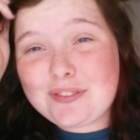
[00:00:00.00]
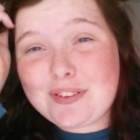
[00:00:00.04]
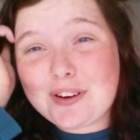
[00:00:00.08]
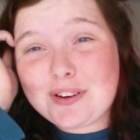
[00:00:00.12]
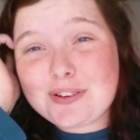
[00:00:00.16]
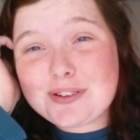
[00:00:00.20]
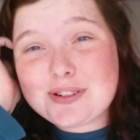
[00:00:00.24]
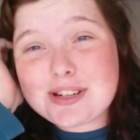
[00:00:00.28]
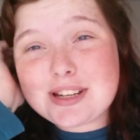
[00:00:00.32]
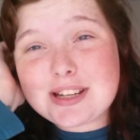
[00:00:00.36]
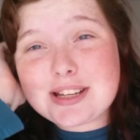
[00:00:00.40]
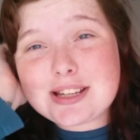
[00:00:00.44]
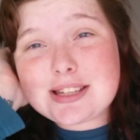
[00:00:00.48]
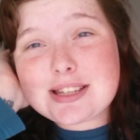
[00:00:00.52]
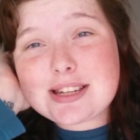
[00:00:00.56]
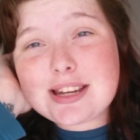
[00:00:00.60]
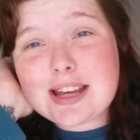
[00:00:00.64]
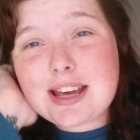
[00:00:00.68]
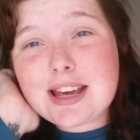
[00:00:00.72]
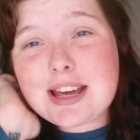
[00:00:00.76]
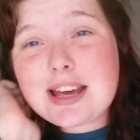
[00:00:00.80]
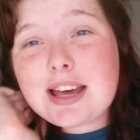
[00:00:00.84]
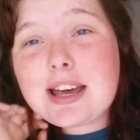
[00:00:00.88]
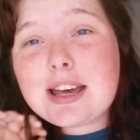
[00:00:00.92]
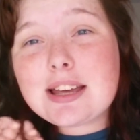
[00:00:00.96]
noticed
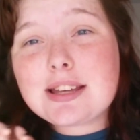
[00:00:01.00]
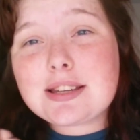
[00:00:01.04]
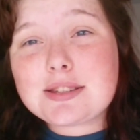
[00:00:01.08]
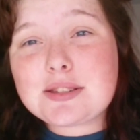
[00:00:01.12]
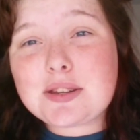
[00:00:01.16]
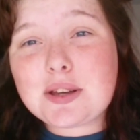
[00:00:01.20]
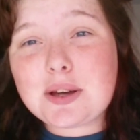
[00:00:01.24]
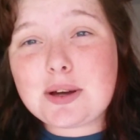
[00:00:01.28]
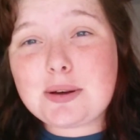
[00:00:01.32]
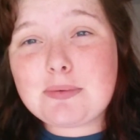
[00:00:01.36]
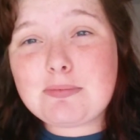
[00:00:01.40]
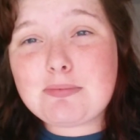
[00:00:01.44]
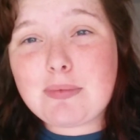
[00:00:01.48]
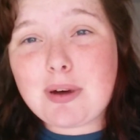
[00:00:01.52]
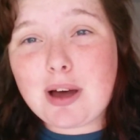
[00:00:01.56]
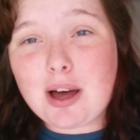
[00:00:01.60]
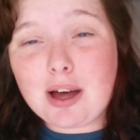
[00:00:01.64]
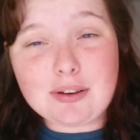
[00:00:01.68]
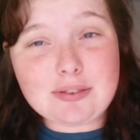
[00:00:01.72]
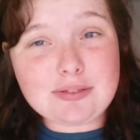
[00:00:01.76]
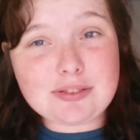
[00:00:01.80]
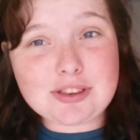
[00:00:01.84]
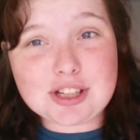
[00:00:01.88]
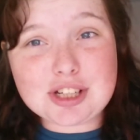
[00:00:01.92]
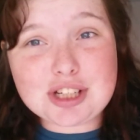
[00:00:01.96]
some
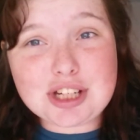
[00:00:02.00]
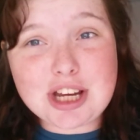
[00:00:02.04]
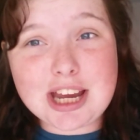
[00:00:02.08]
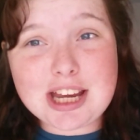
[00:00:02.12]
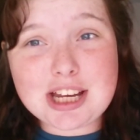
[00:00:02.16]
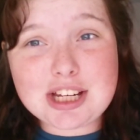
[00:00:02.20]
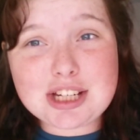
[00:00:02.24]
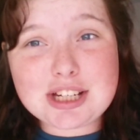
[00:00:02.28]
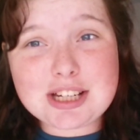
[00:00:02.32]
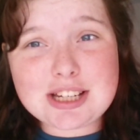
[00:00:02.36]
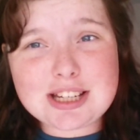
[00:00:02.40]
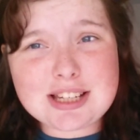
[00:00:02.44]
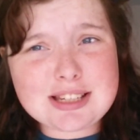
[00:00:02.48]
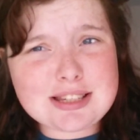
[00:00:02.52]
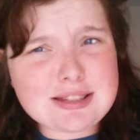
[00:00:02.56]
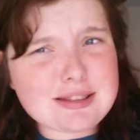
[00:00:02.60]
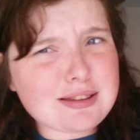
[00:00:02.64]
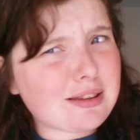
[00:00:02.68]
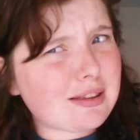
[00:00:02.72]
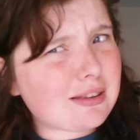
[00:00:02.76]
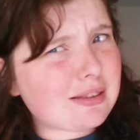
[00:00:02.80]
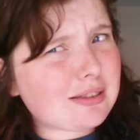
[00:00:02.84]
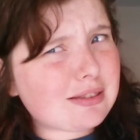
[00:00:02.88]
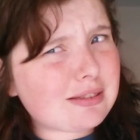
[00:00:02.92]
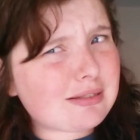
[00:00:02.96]
of the changes
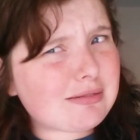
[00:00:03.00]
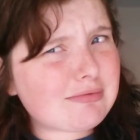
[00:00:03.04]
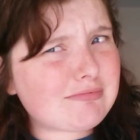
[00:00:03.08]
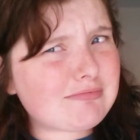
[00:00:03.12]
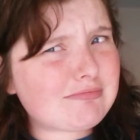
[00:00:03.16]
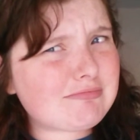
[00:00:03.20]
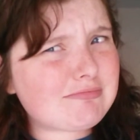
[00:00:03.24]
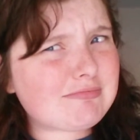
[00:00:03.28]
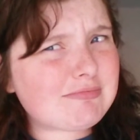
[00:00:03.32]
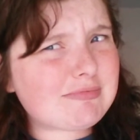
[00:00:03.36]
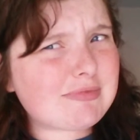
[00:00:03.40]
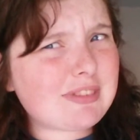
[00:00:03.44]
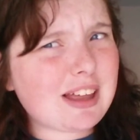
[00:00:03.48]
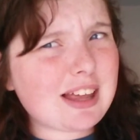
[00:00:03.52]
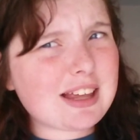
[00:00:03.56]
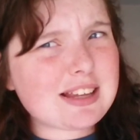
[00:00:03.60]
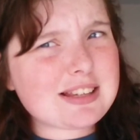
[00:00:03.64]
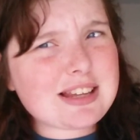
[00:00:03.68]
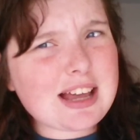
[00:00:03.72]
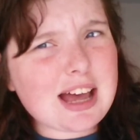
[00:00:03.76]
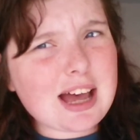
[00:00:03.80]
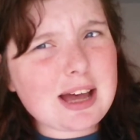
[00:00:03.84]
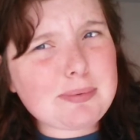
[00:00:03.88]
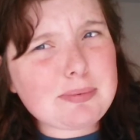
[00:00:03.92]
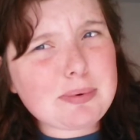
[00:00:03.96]
that
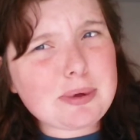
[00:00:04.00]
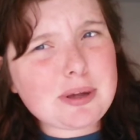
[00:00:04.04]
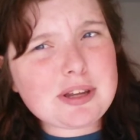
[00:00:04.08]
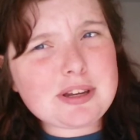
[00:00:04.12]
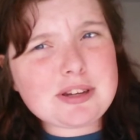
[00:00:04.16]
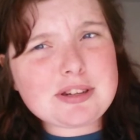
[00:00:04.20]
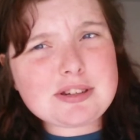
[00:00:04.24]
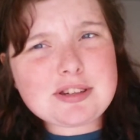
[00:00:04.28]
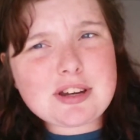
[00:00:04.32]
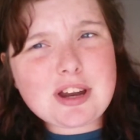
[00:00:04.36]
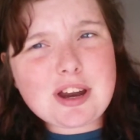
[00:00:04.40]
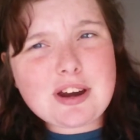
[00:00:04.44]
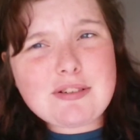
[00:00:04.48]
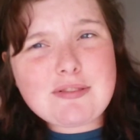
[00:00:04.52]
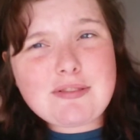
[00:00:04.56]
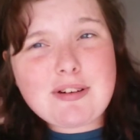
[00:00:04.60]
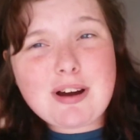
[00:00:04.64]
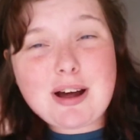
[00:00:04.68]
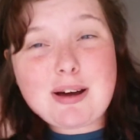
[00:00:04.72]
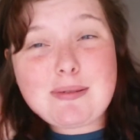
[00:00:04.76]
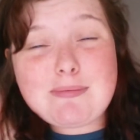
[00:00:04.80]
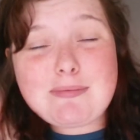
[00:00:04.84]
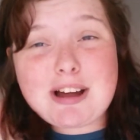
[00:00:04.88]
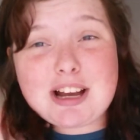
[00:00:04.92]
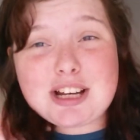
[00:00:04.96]
has happened
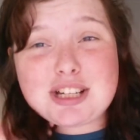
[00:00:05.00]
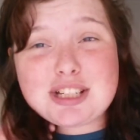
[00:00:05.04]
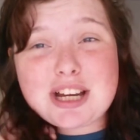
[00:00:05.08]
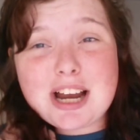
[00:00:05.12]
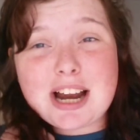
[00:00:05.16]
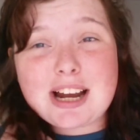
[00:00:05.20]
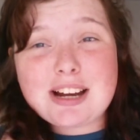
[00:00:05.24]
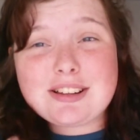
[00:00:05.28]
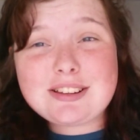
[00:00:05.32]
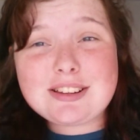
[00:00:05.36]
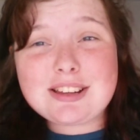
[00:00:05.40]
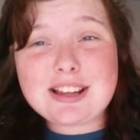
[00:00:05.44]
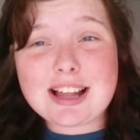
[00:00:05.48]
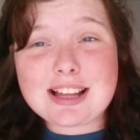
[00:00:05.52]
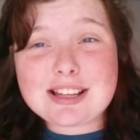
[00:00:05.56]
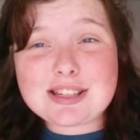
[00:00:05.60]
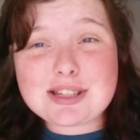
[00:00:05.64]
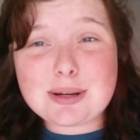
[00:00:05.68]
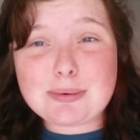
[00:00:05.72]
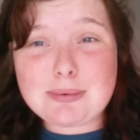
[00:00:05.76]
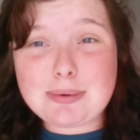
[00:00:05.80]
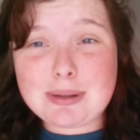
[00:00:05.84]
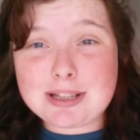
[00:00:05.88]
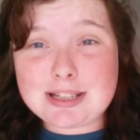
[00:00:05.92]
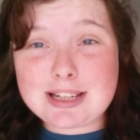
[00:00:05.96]
on my channel the last
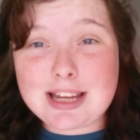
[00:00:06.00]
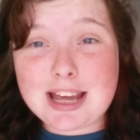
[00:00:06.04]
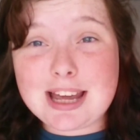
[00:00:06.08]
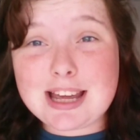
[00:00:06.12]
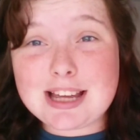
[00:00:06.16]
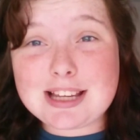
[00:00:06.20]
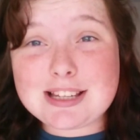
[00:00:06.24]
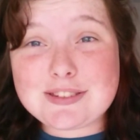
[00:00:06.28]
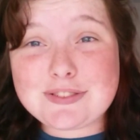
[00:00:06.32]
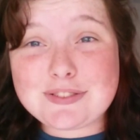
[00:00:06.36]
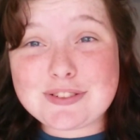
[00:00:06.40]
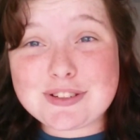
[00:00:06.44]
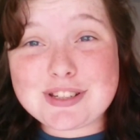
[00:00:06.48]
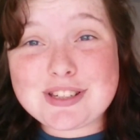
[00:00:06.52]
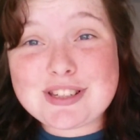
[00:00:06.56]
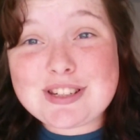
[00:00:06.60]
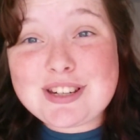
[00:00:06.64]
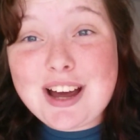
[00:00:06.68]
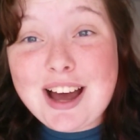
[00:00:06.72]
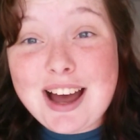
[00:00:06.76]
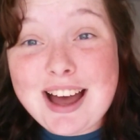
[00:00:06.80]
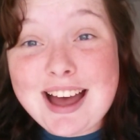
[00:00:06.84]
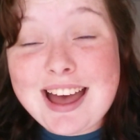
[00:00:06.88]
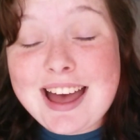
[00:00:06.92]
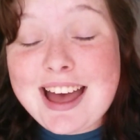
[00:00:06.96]
couple of days. For a
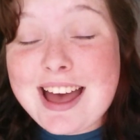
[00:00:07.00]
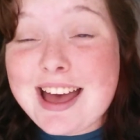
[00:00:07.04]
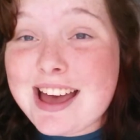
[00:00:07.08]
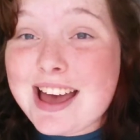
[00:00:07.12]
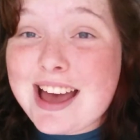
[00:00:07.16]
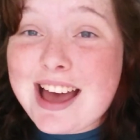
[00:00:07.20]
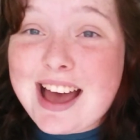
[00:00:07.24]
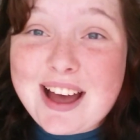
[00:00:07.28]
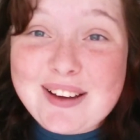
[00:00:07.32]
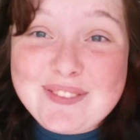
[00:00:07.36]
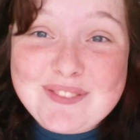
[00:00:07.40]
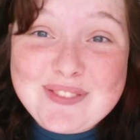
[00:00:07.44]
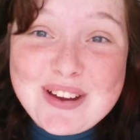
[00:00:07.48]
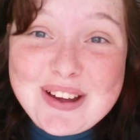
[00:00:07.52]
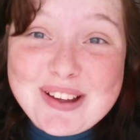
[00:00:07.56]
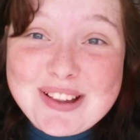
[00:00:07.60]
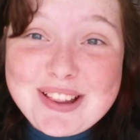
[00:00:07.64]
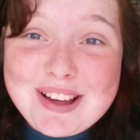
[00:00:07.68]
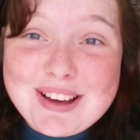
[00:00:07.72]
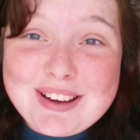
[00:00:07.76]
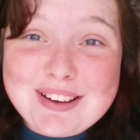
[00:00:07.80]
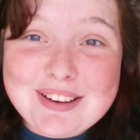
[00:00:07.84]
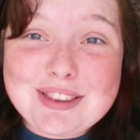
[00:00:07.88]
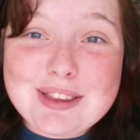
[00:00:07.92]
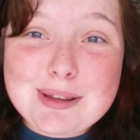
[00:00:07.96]
start, I'm no
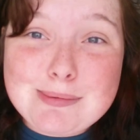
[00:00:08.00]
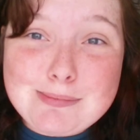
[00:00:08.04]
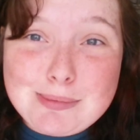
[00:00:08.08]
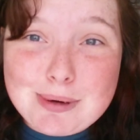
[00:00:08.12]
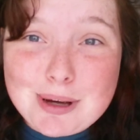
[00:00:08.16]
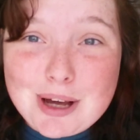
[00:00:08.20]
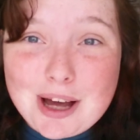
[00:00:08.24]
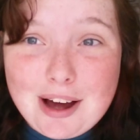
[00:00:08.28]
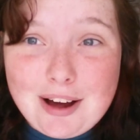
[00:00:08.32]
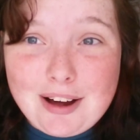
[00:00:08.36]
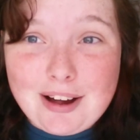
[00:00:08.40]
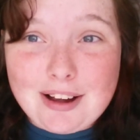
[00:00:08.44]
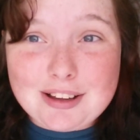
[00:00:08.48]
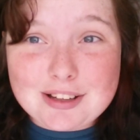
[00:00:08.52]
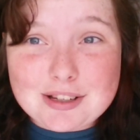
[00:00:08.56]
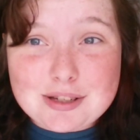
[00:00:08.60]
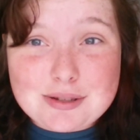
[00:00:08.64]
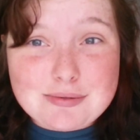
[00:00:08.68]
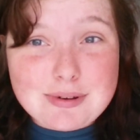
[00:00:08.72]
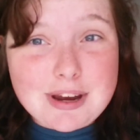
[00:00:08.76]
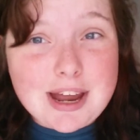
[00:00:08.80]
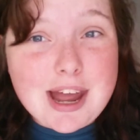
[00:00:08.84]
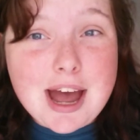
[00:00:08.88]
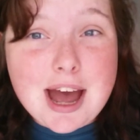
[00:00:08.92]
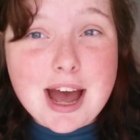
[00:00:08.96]
longer the
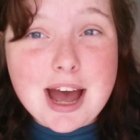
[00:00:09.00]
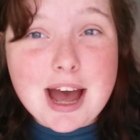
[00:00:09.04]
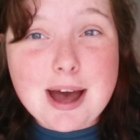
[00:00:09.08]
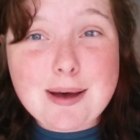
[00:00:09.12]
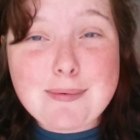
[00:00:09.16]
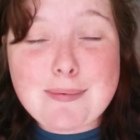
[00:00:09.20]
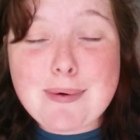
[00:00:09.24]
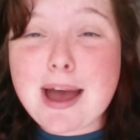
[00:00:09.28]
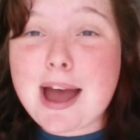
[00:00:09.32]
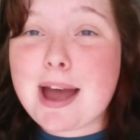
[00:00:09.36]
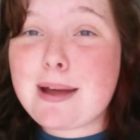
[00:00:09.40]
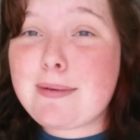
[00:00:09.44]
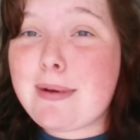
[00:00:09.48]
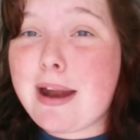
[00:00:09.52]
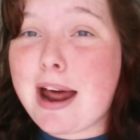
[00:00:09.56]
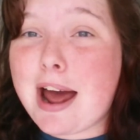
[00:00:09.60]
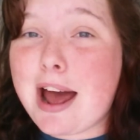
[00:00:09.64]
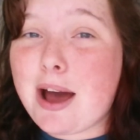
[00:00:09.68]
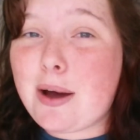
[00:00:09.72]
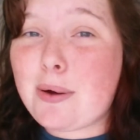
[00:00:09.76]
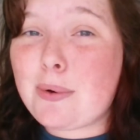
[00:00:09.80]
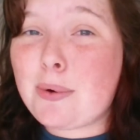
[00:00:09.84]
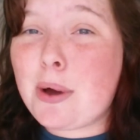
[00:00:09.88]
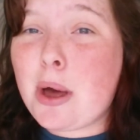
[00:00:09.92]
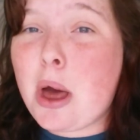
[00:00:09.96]
Bookaholics Rehab, I'm
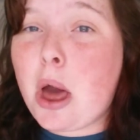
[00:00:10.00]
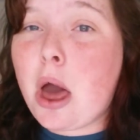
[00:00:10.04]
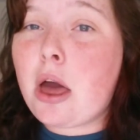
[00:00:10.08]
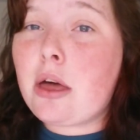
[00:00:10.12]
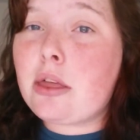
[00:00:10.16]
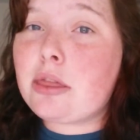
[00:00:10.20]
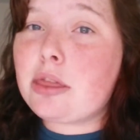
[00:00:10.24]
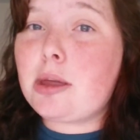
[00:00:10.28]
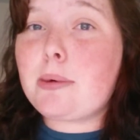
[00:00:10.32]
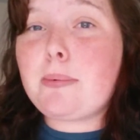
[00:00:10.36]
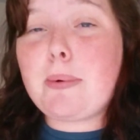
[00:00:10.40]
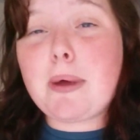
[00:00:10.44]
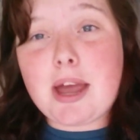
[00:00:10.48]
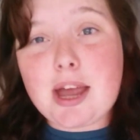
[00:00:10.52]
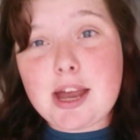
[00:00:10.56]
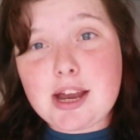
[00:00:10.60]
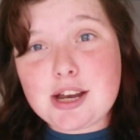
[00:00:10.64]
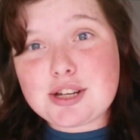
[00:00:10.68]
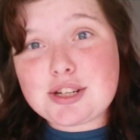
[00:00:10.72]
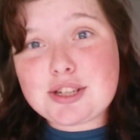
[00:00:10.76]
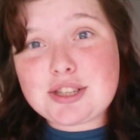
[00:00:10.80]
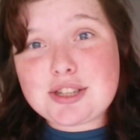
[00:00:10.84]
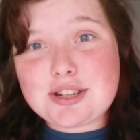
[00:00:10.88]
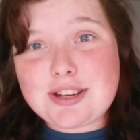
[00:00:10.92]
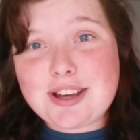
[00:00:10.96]
now the
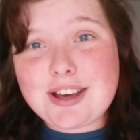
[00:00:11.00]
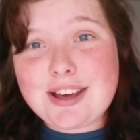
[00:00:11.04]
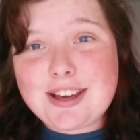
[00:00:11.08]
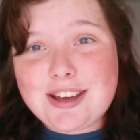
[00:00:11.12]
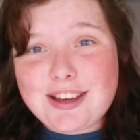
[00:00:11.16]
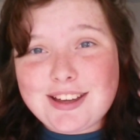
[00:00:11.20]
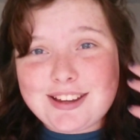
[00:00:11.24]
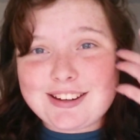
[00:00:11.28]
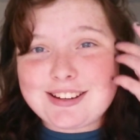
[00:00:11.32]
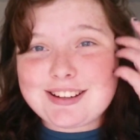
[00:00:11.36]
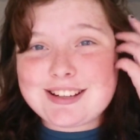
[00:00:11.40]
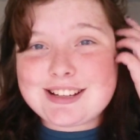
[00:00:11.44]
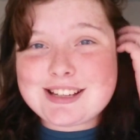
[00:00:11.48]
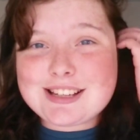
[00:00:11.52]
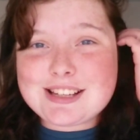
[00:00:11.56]
Pages Turn.